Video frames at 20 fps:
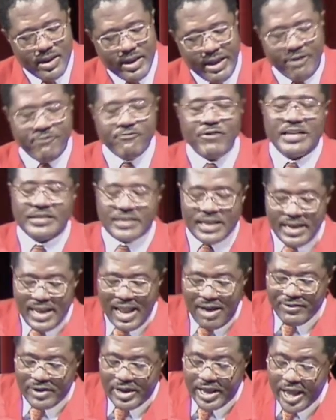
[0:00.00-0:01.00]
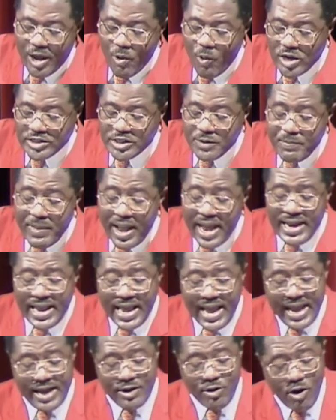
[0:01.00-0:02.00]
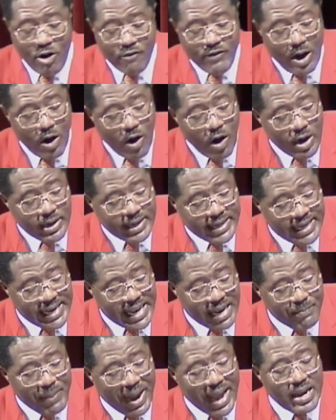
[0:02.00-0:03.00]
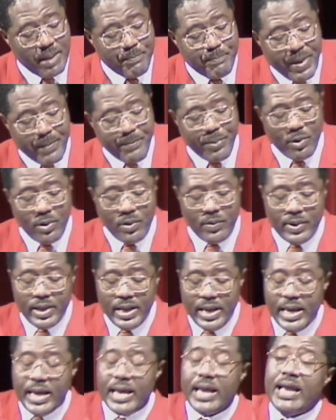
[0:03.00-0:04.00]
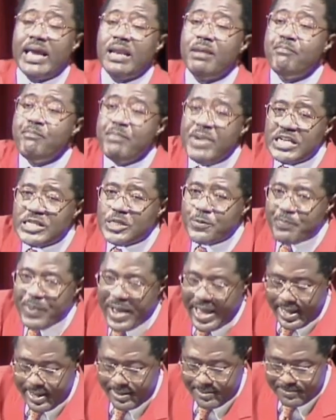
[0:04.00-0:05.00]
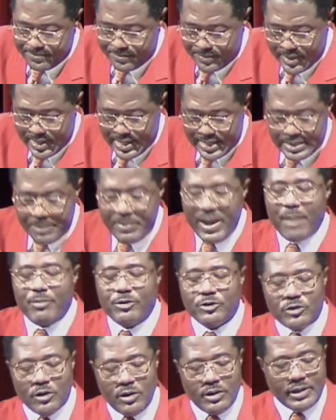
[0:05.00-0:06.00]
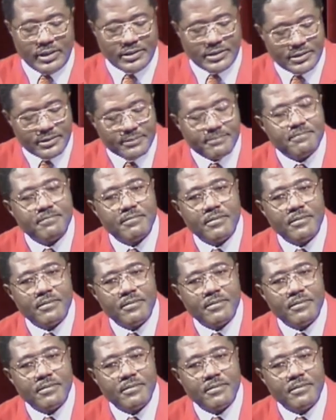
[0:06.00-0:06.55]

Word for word: In verse 11, he was made head over all Gilead by the people in Mizpeh. The Bible told us.